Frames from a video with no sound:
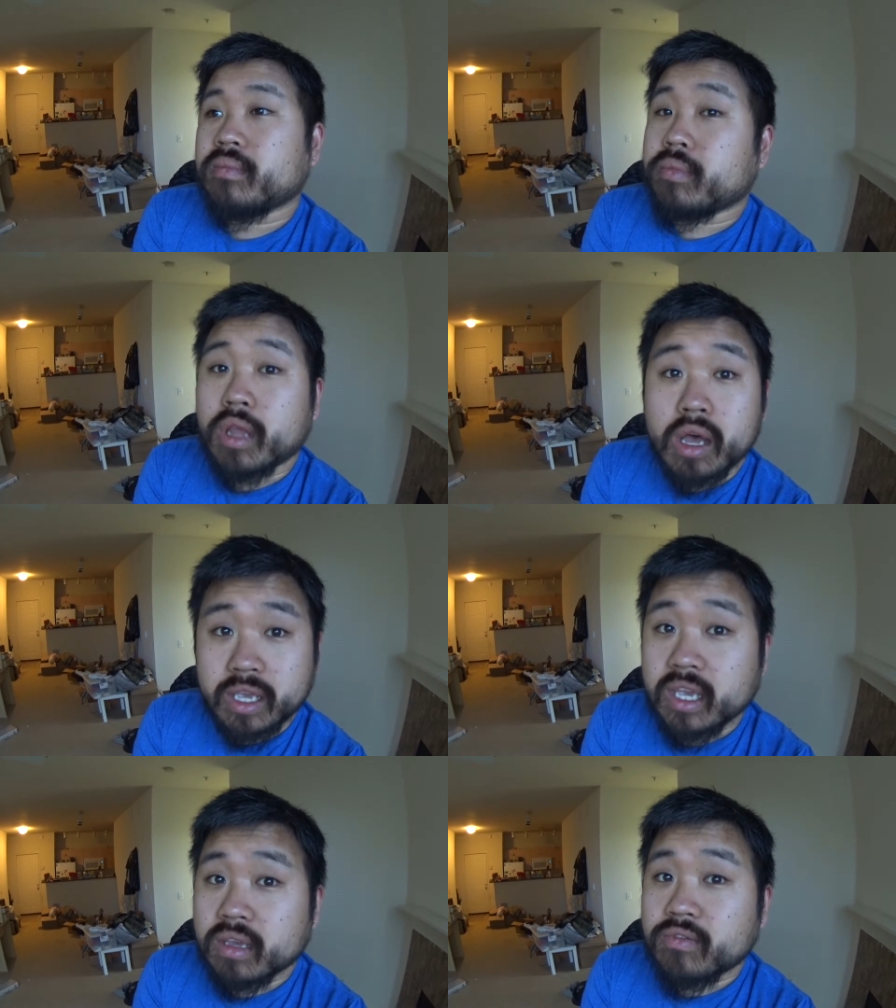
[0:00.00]

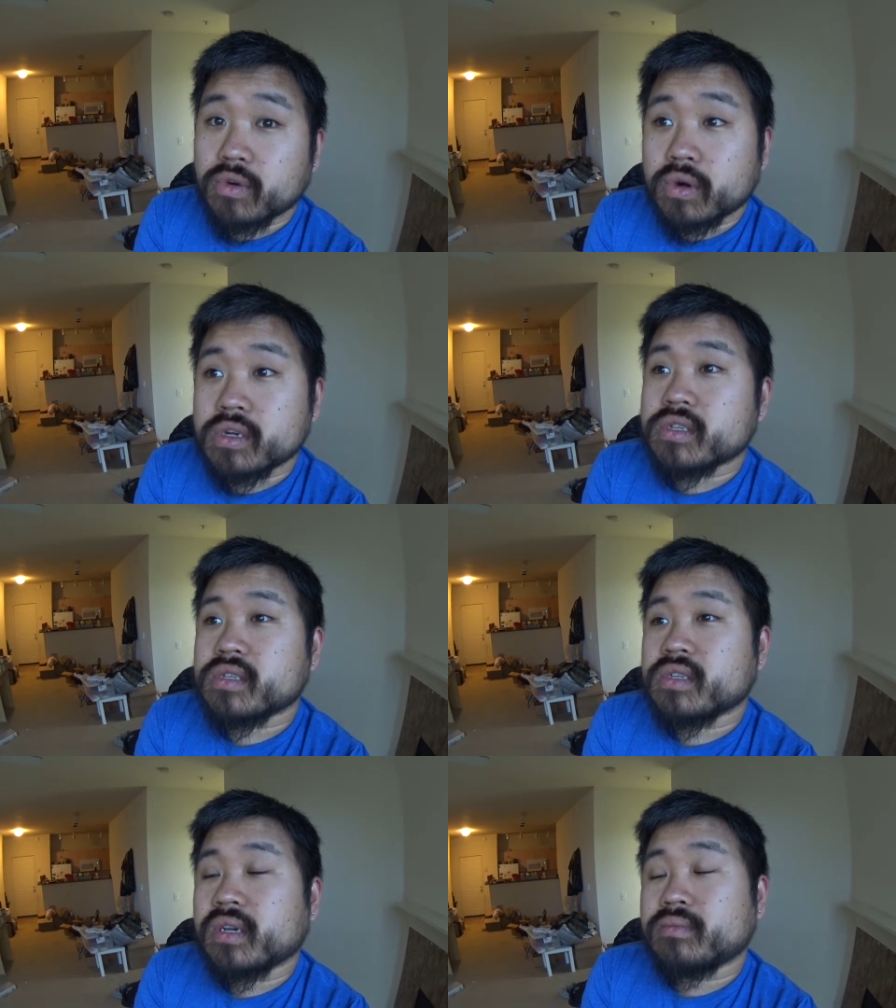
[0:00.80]
blogging, of
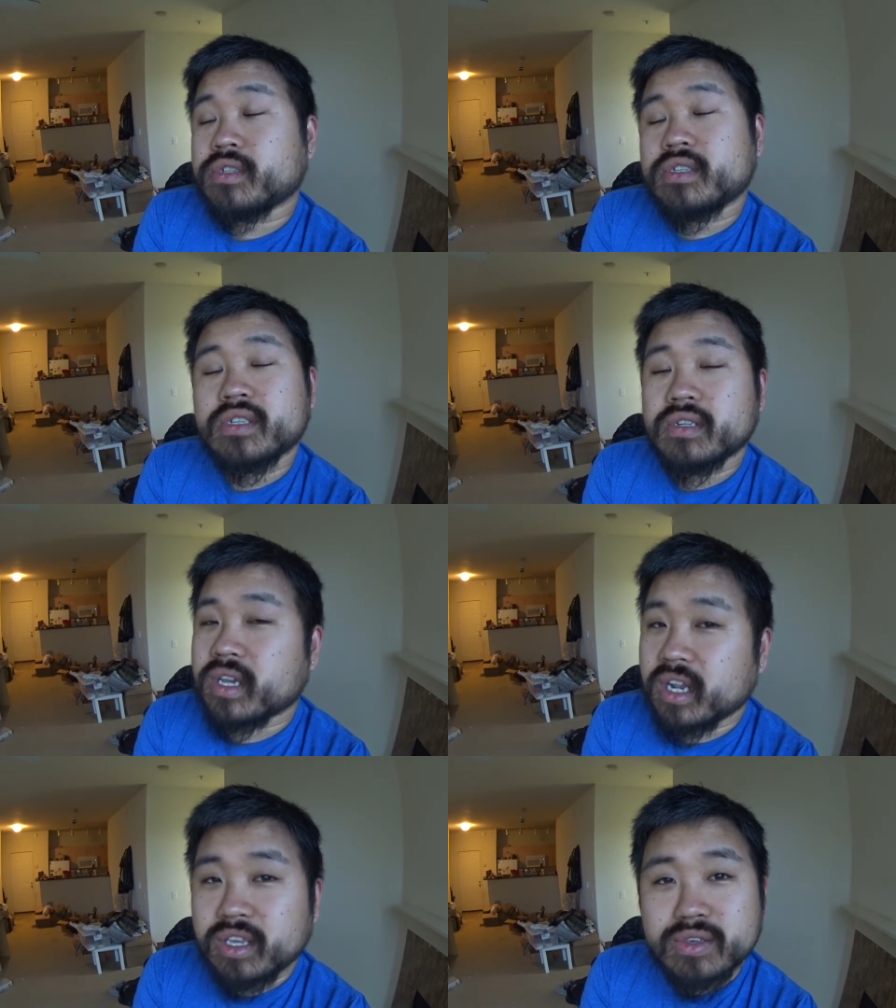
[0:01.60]
course. I'm still
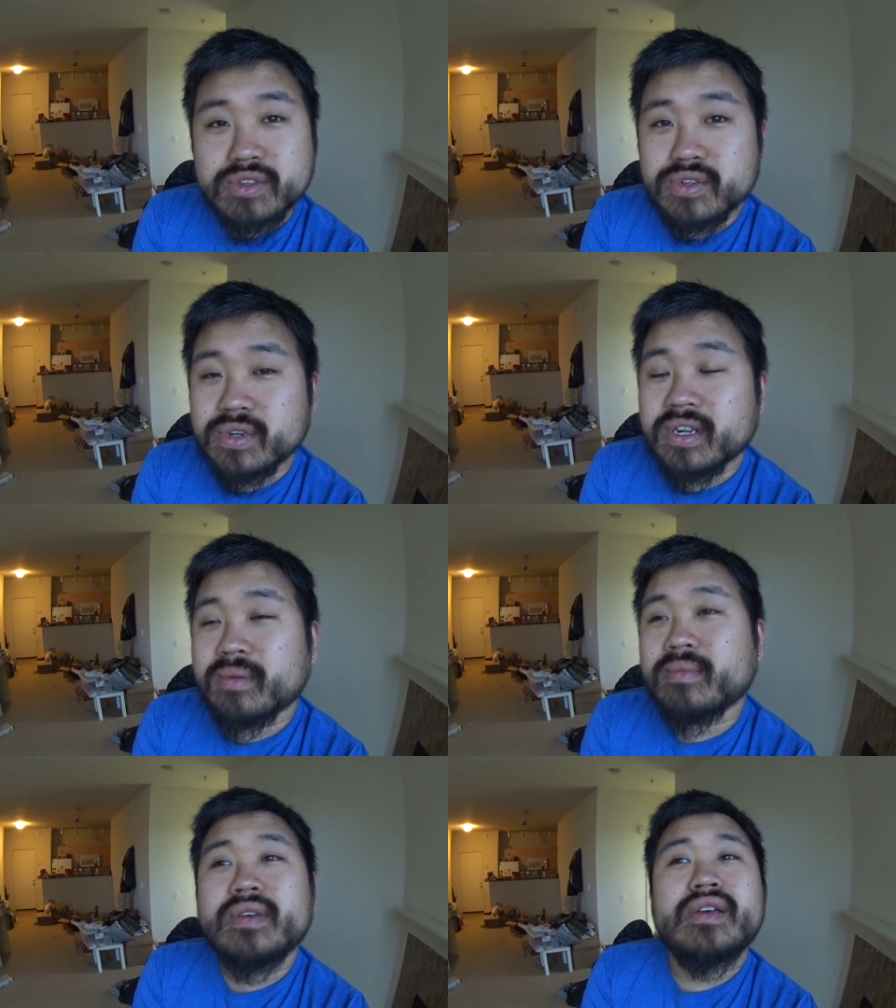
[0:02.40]
getting used to it.
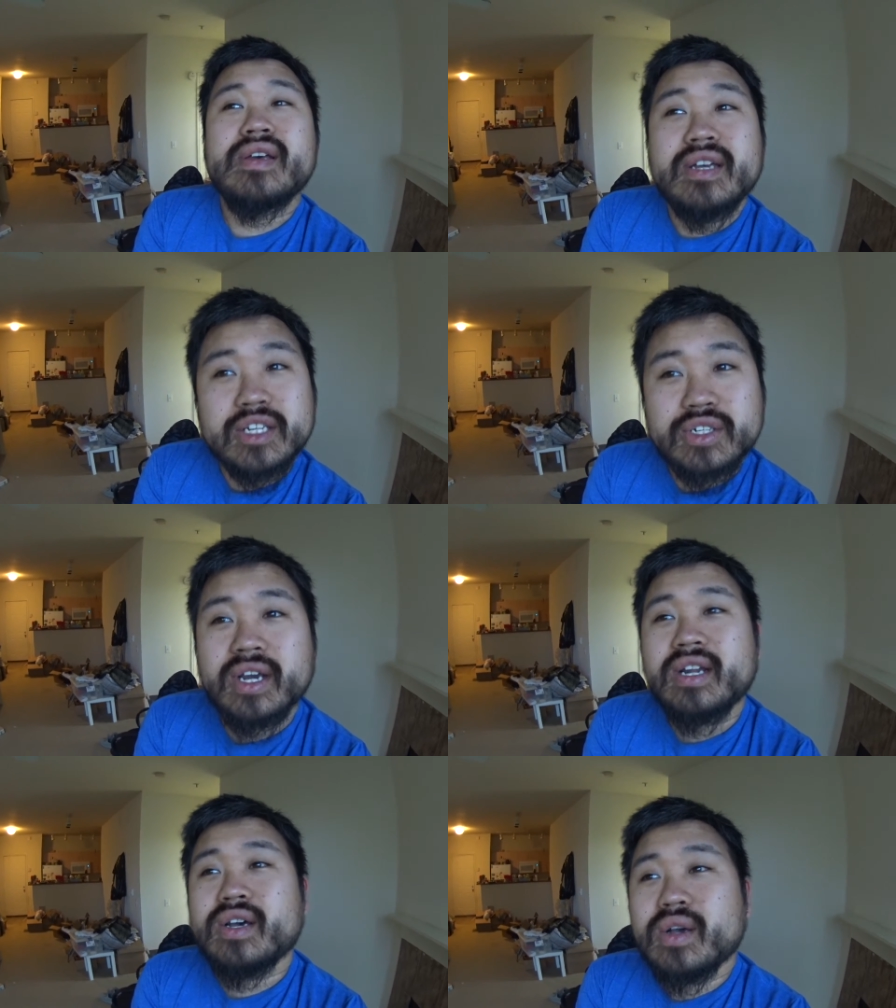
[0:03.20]
I'm
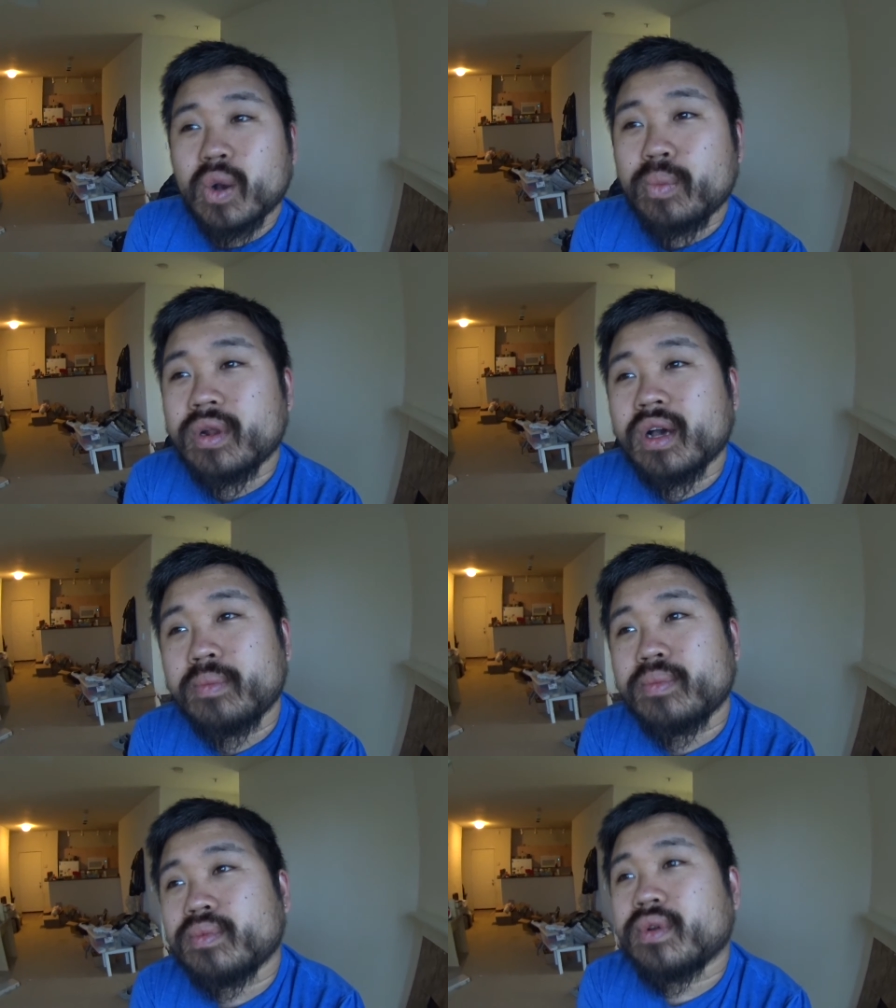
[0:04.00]
trying to open
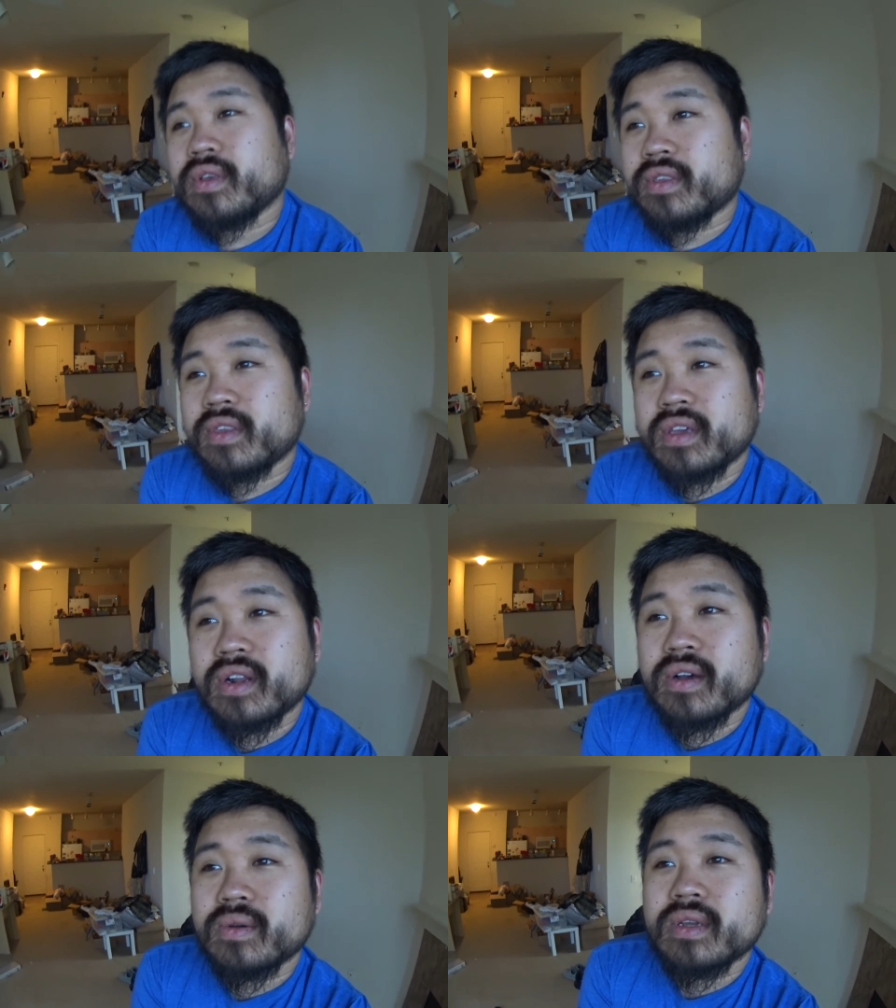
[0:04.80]
up with, you
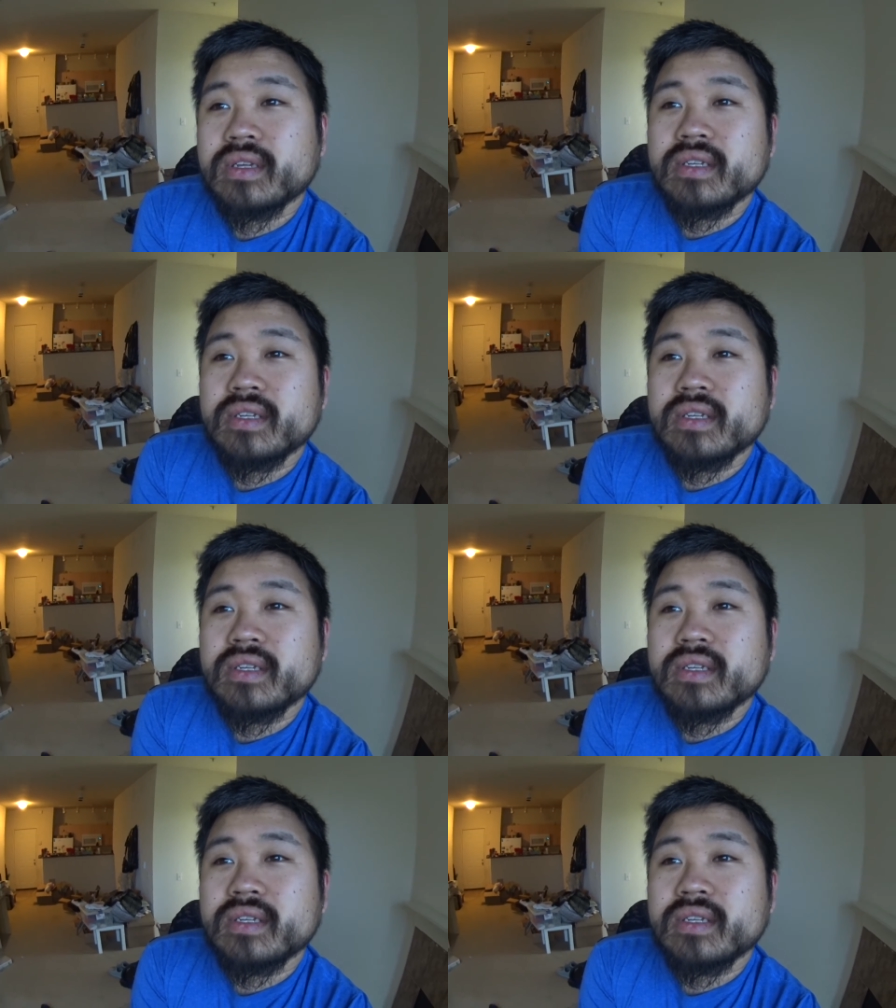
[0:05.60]
know,